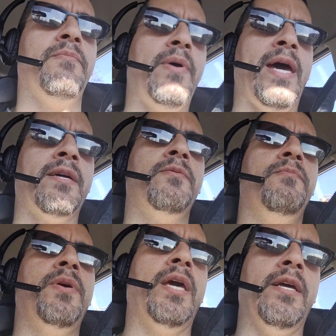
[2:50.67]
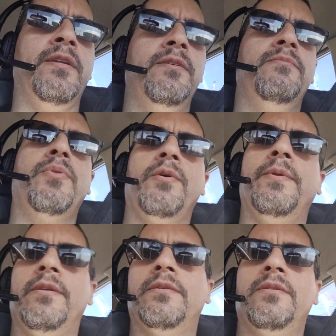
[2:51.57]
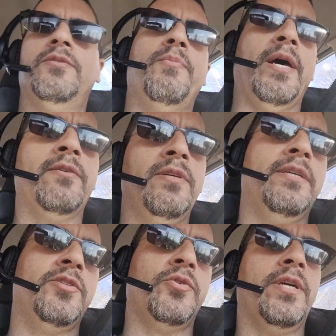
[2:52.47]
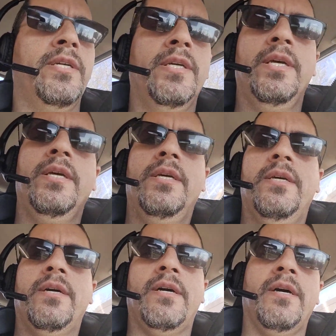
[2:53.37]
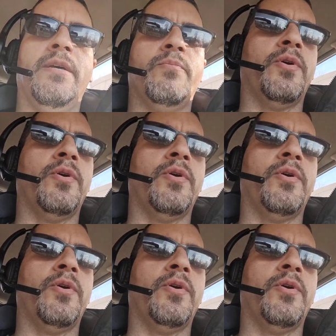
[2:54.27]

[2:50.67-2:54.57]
back pain, permanent spinal injury, and